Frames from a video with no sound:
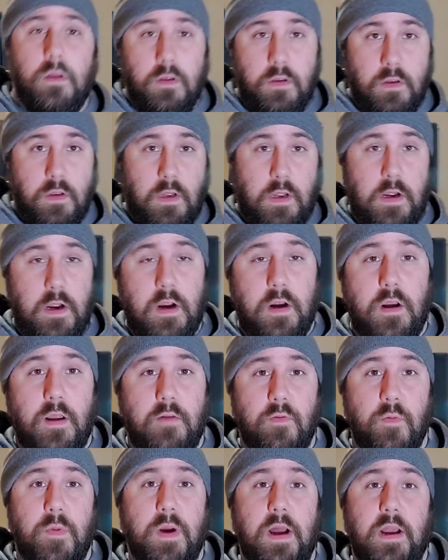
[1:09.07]
All right,
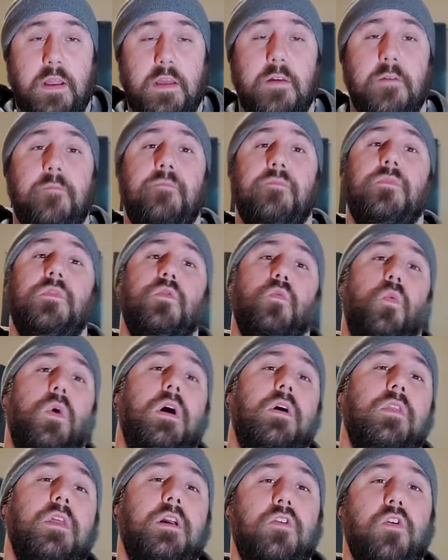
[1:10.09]
everybody. While
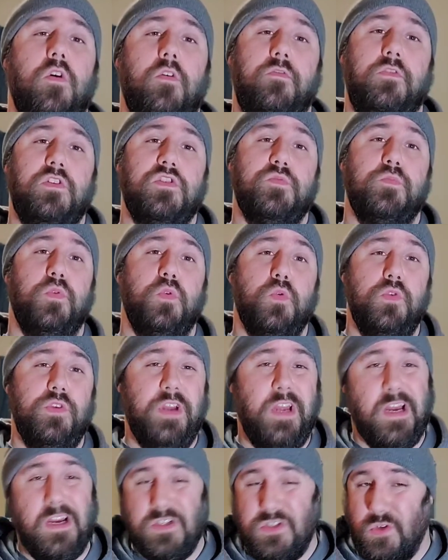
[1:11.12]
that coffee is brewing, you
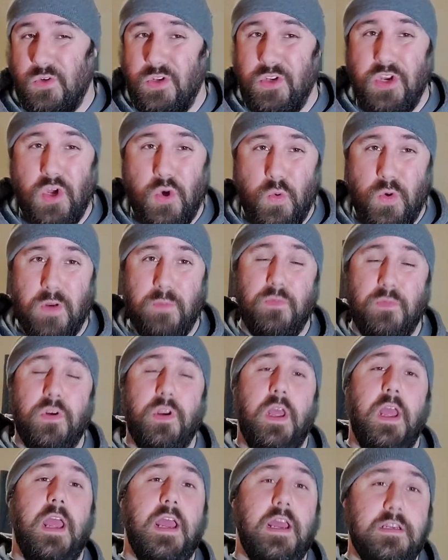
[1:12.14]
guys already know what I'm gonna
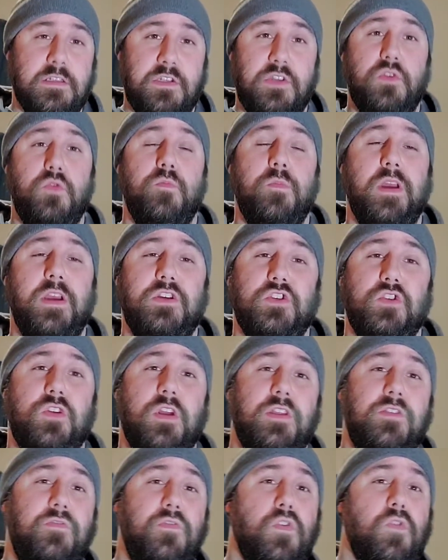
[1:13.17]
ask you. Make sure that
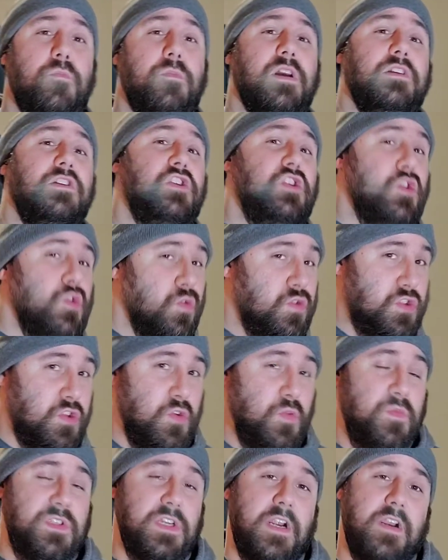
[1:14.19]
if you're on my YouTube
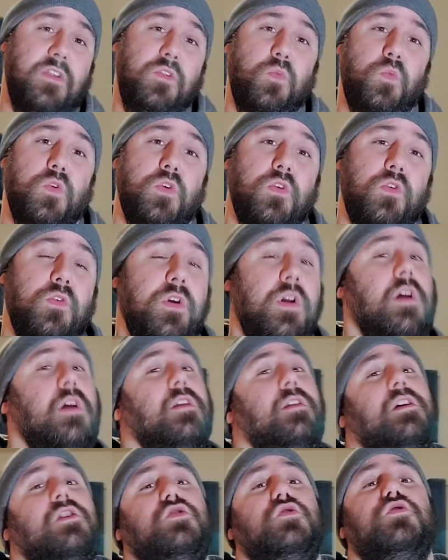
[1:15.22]
side of the world,
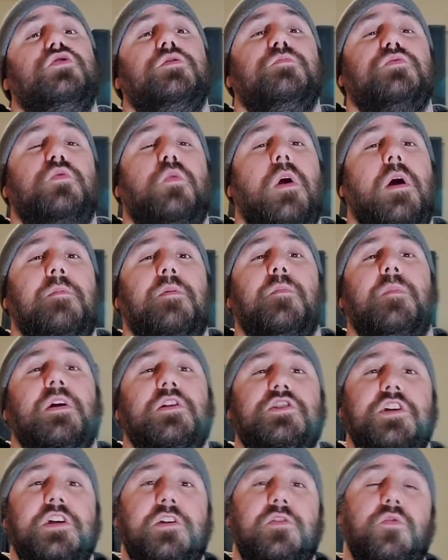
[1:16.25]
that you subscribe to my
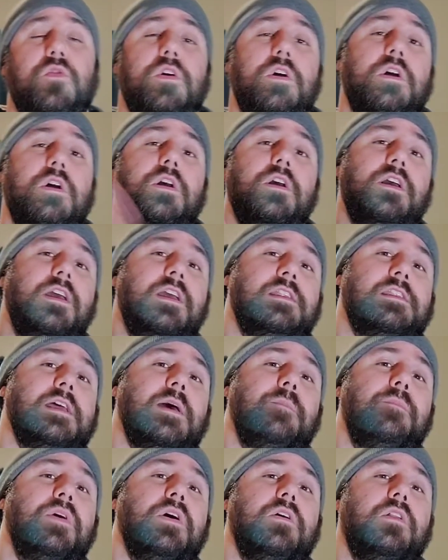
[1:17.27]
channel, hit that
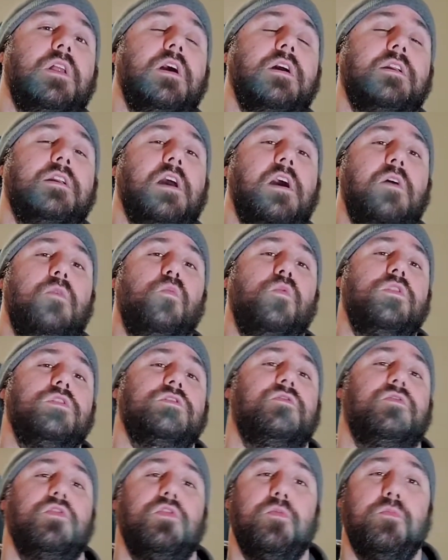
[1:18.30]
bell icon once
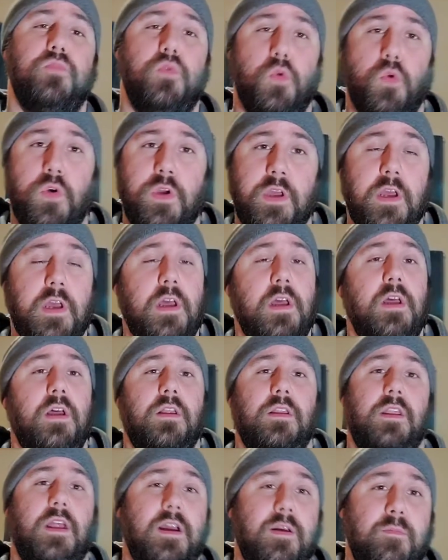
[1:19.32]
for your boy,
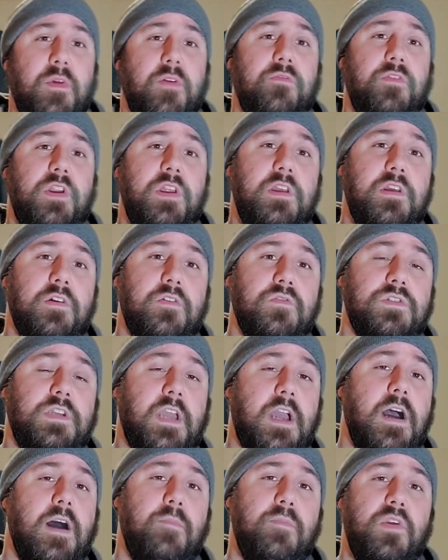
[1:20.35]
like my videos,
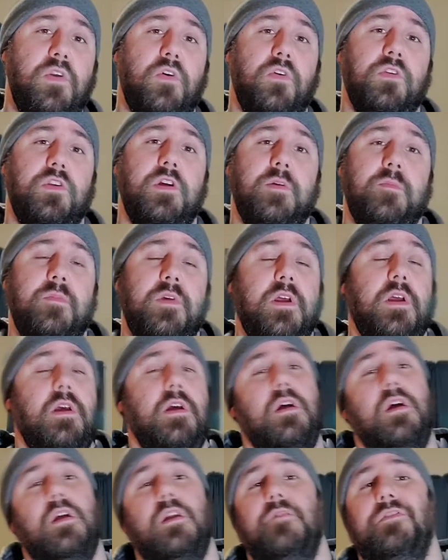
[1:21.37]
comment on them,
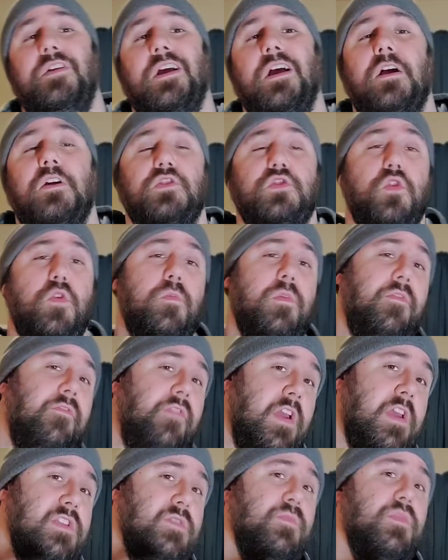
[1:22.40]
and if you guys are on my
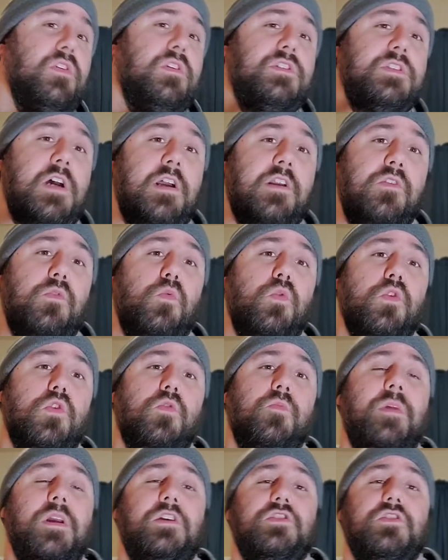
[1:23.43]
Facebook side of the world,
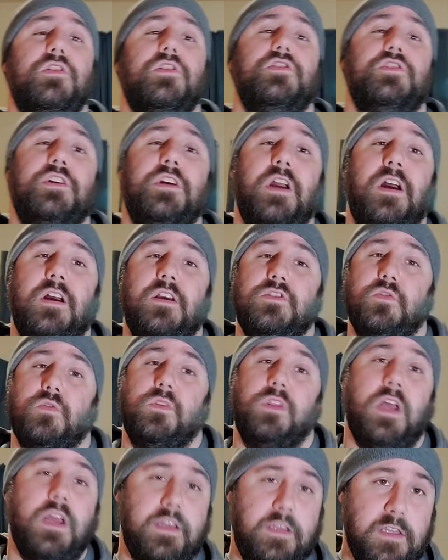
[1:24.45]
make sure that you guys are
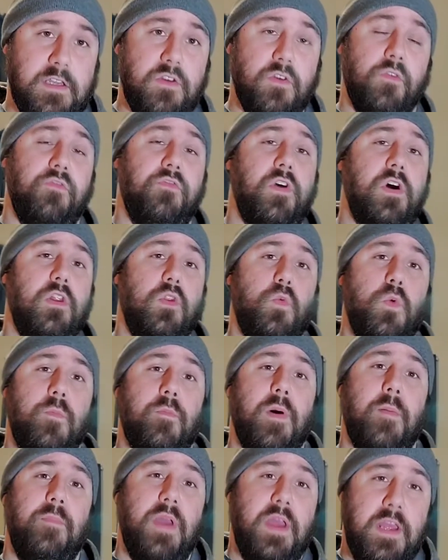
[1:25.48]
liking or following my
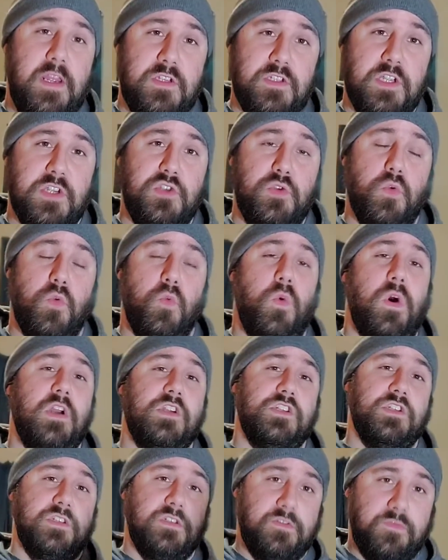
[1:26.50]
page that you are watching
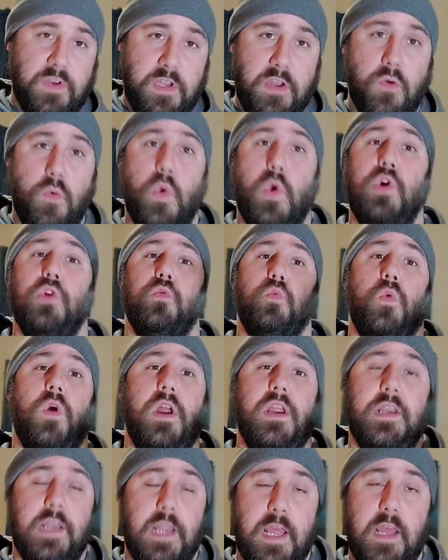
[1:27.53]
this video on right
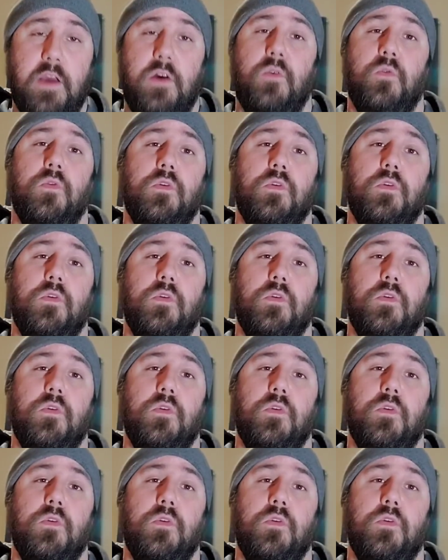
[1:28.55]
now.